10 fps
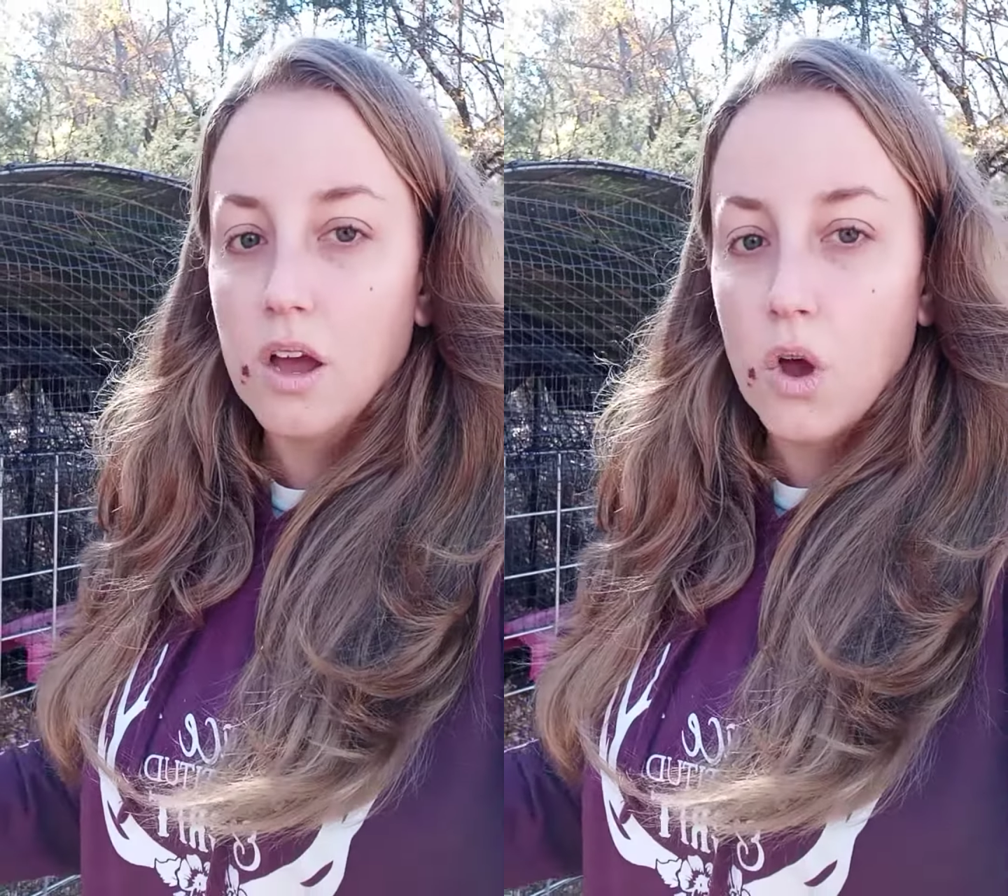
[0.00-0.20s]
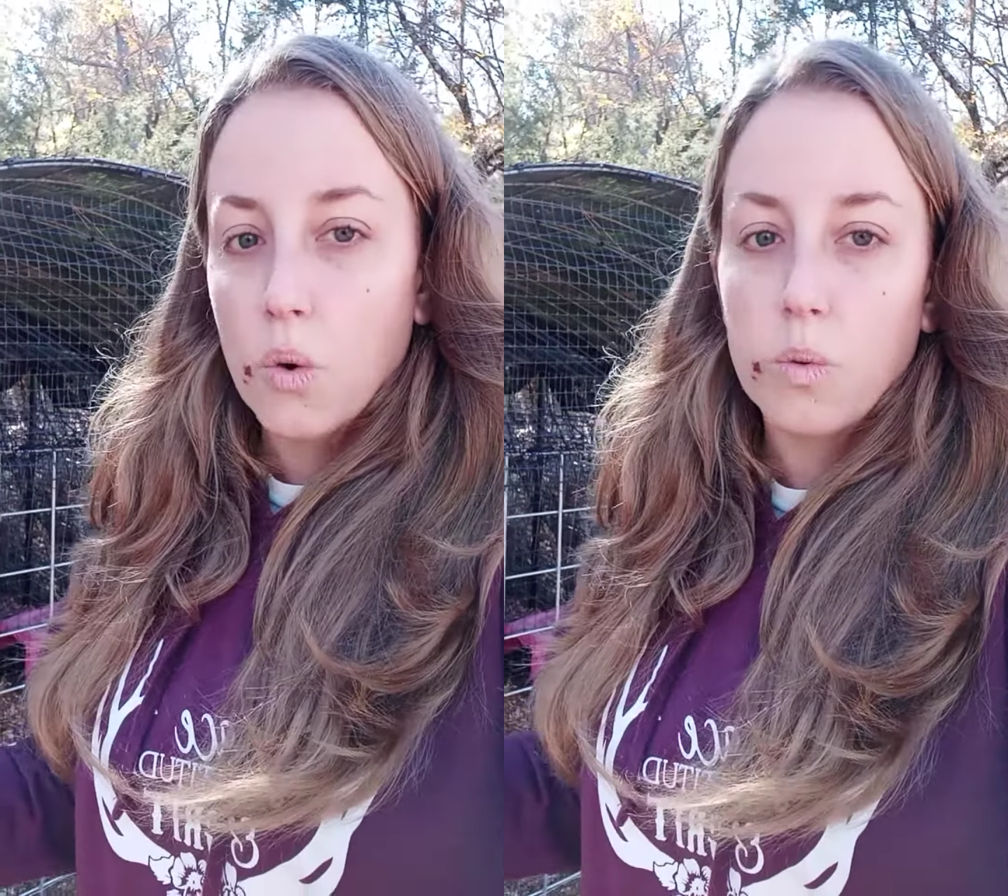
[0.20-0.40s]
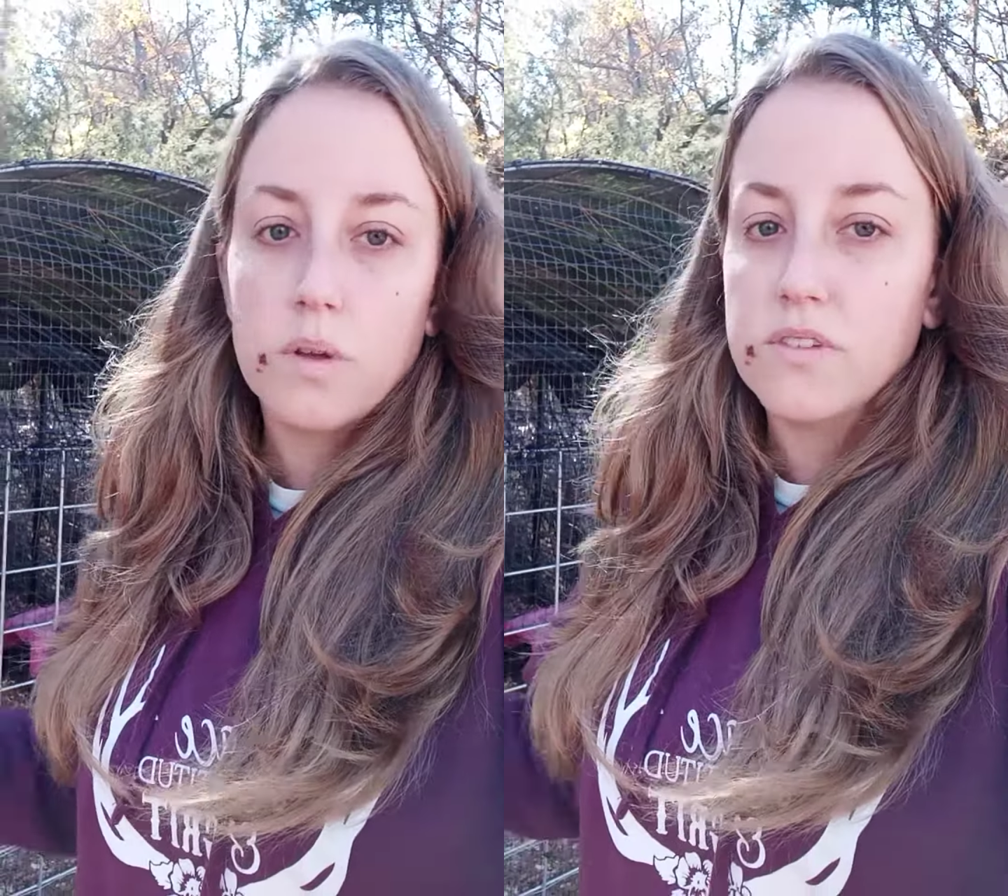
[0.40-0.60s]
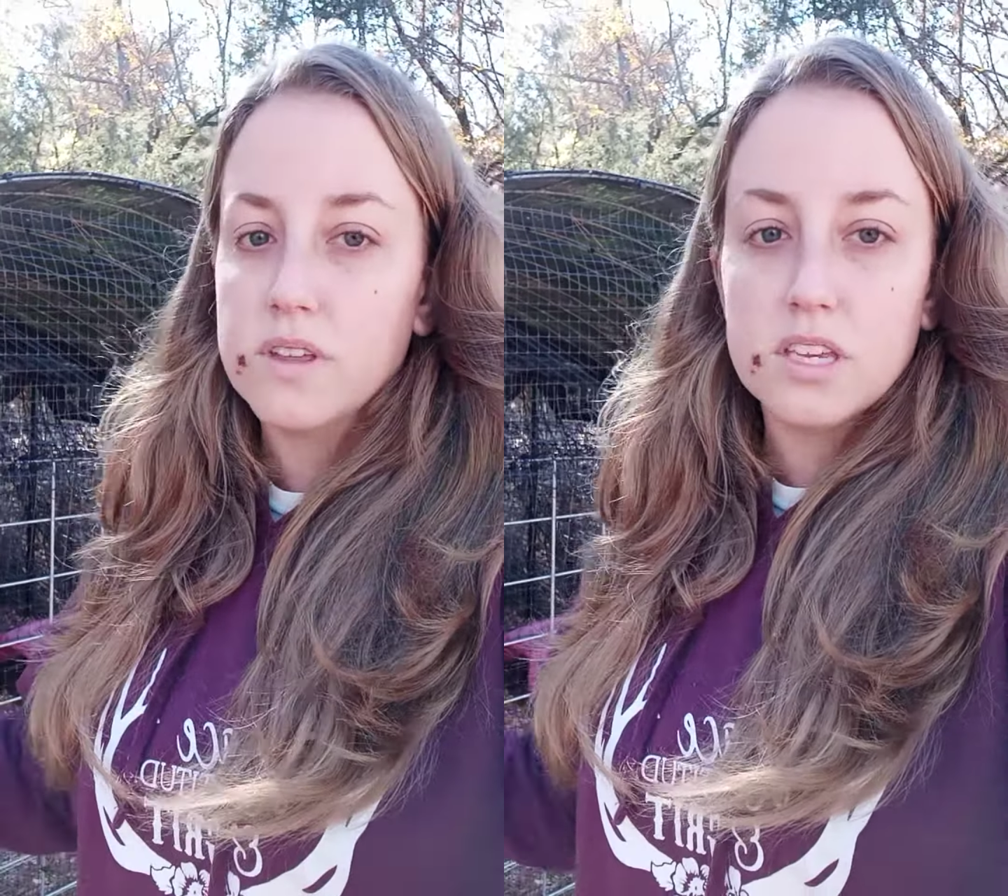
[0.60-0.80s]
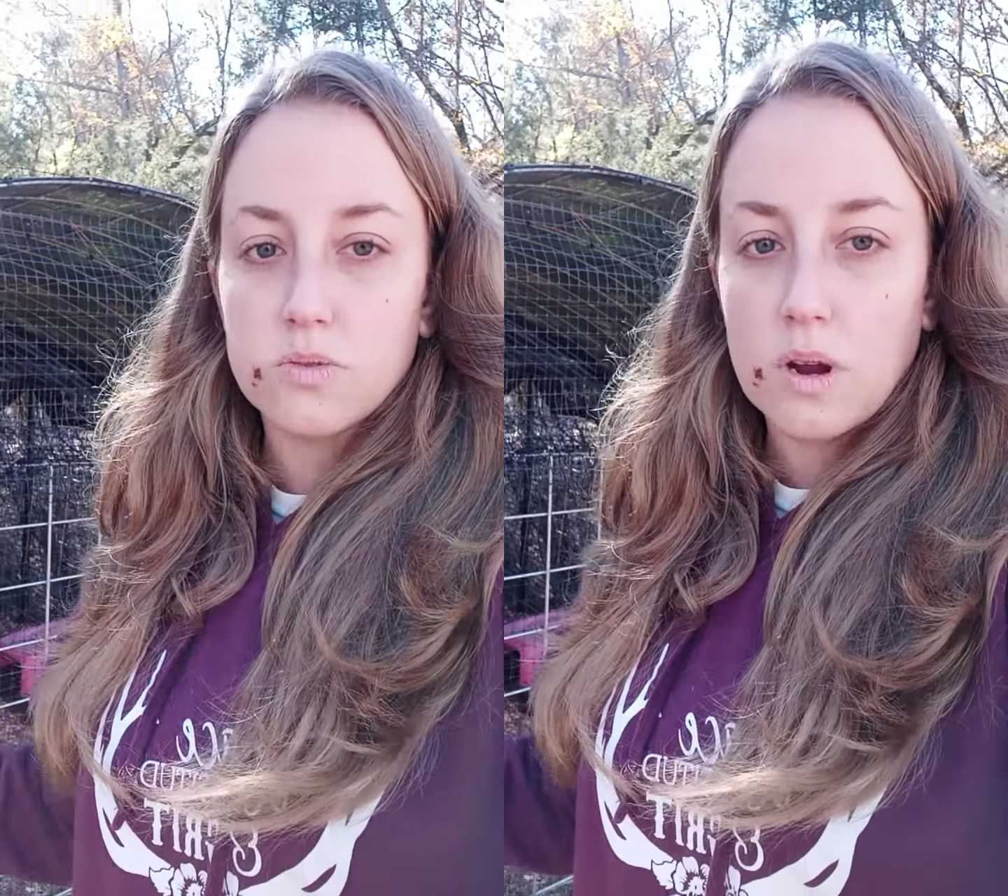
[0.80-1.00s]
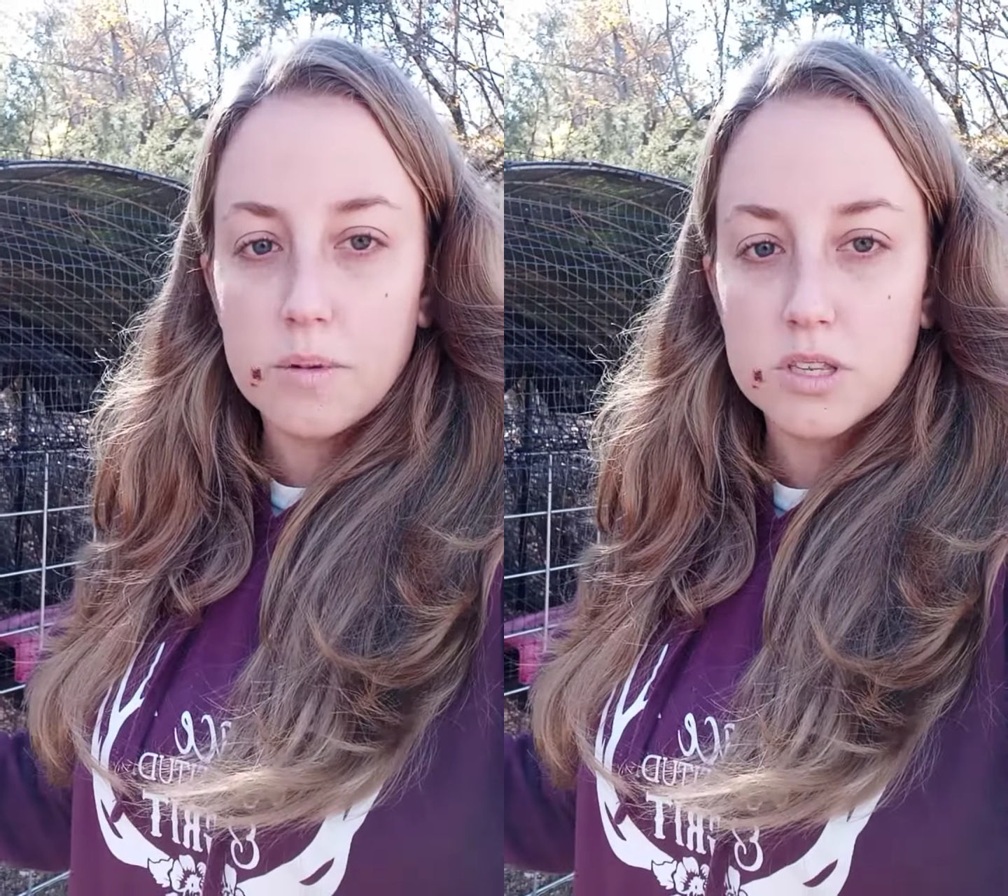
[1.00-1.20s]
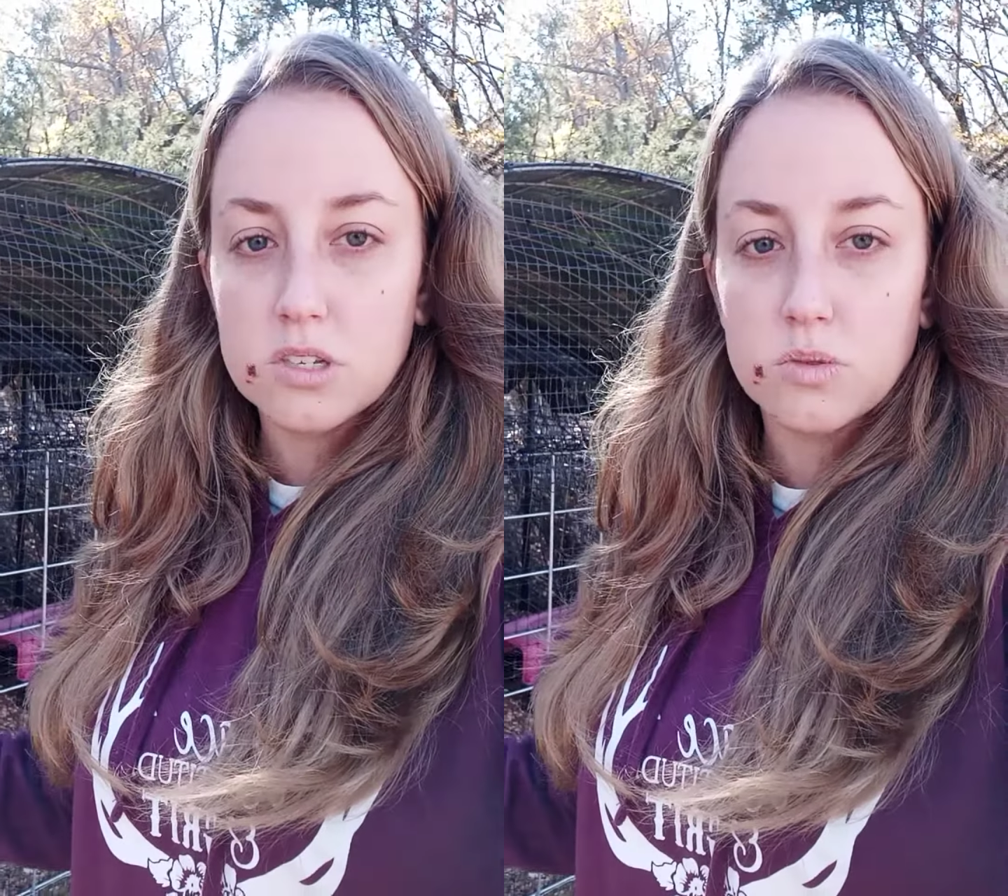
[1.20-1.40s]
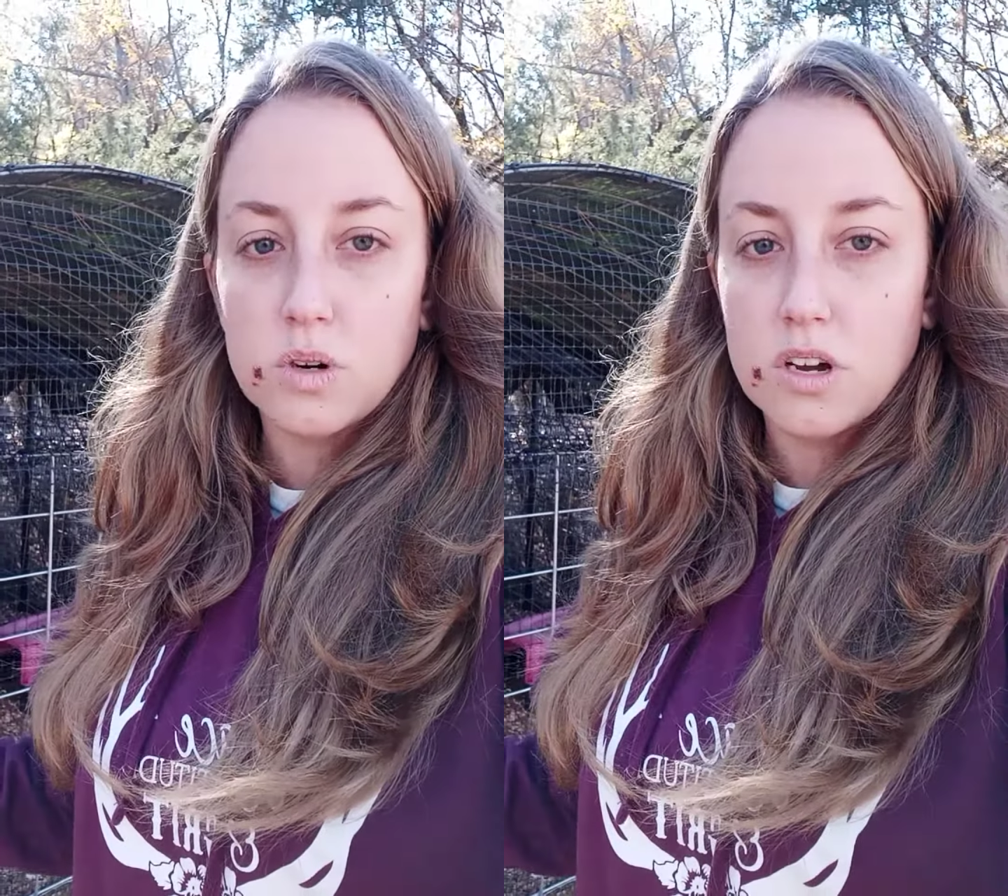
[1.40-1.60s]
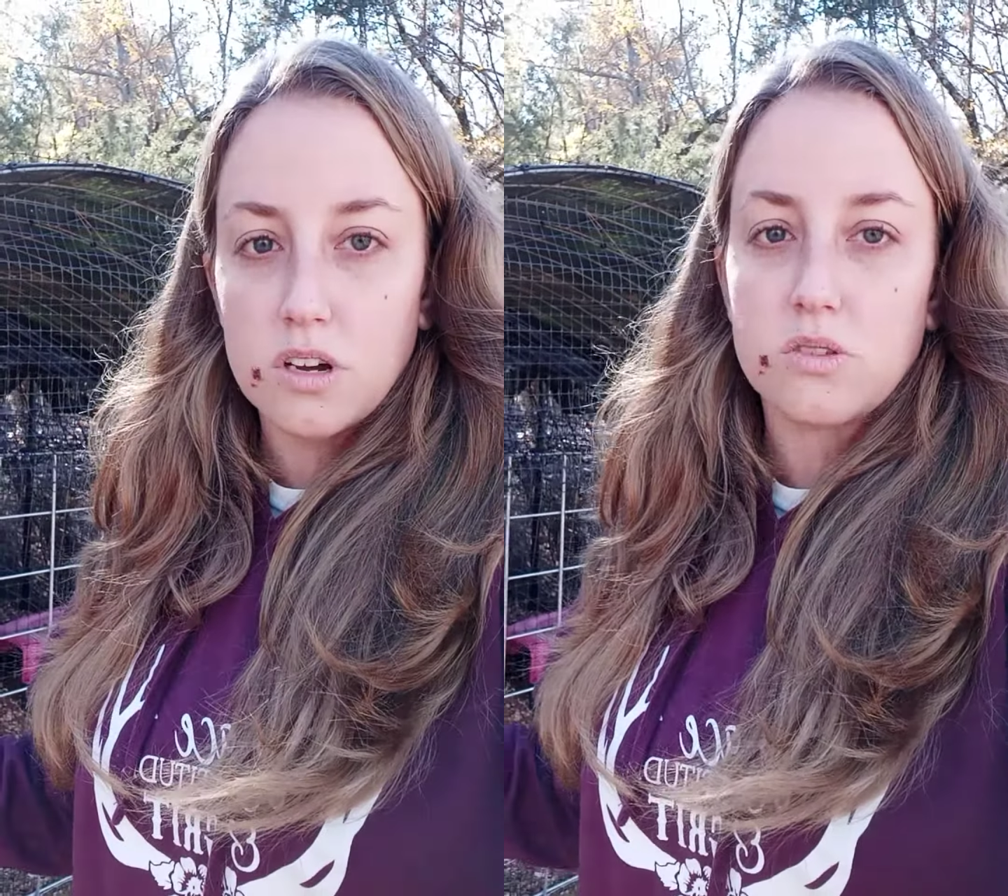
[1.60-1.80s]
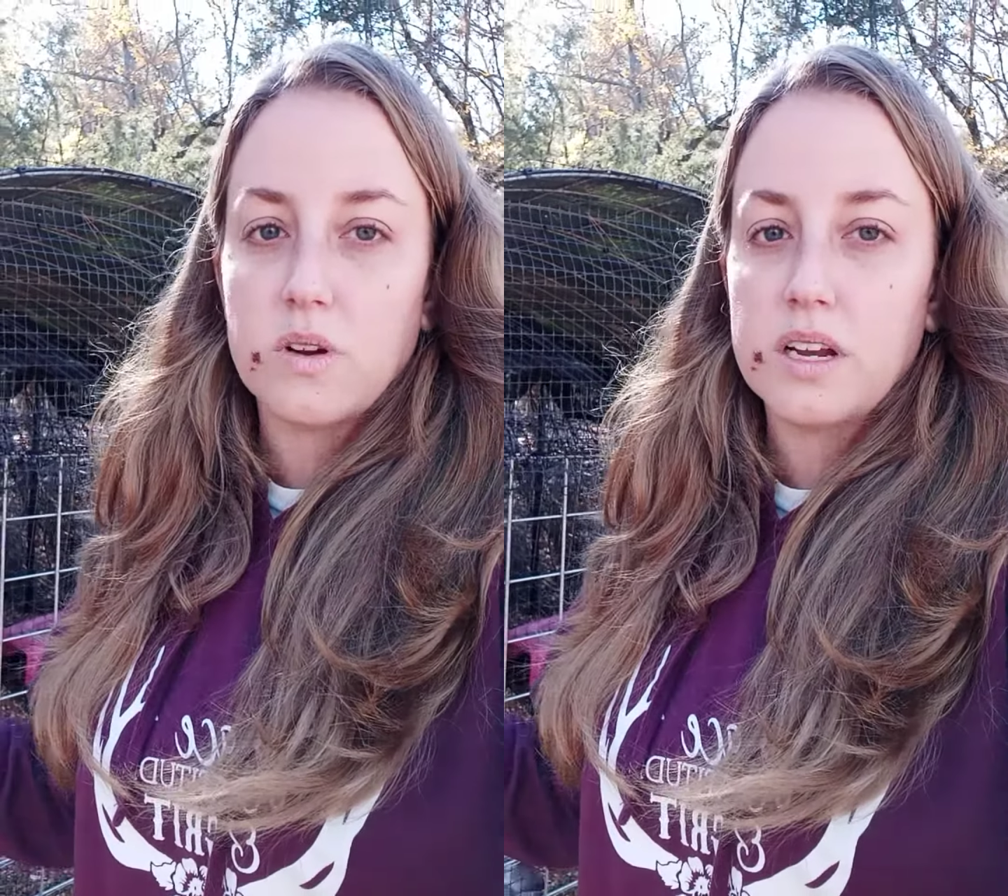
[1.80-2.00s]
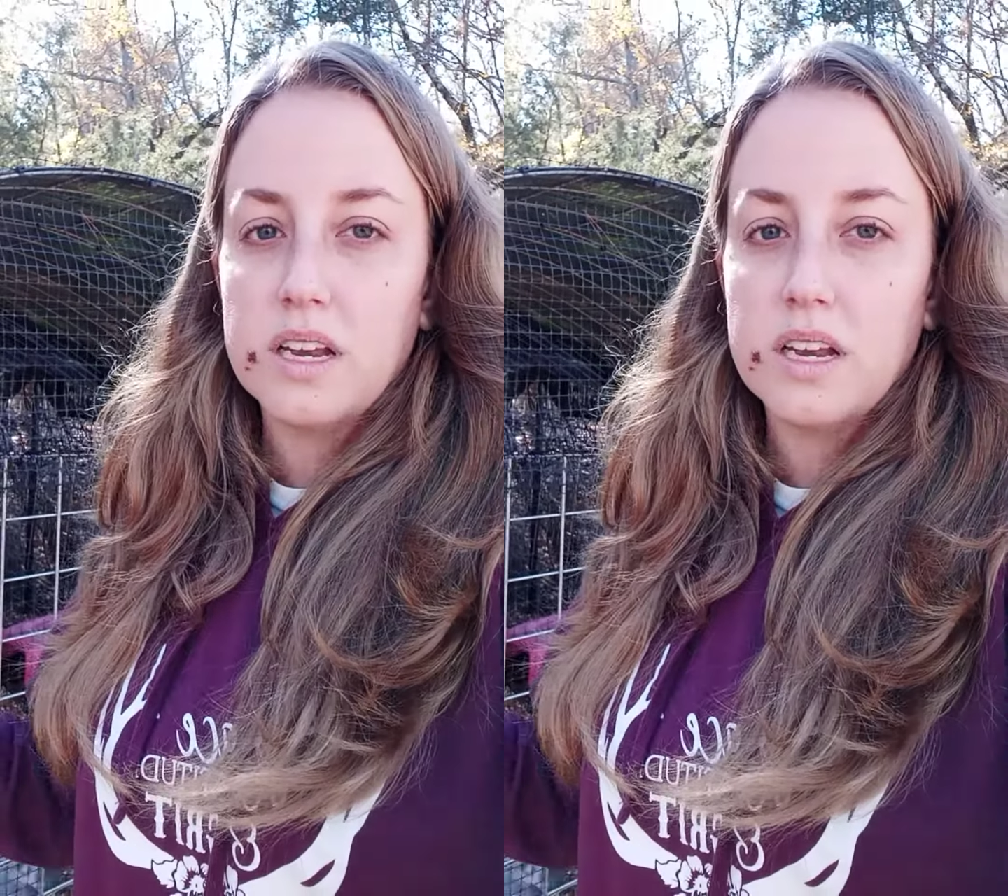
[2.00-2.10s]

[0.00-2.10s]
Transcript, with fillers: we feed these rabbits to our dogs right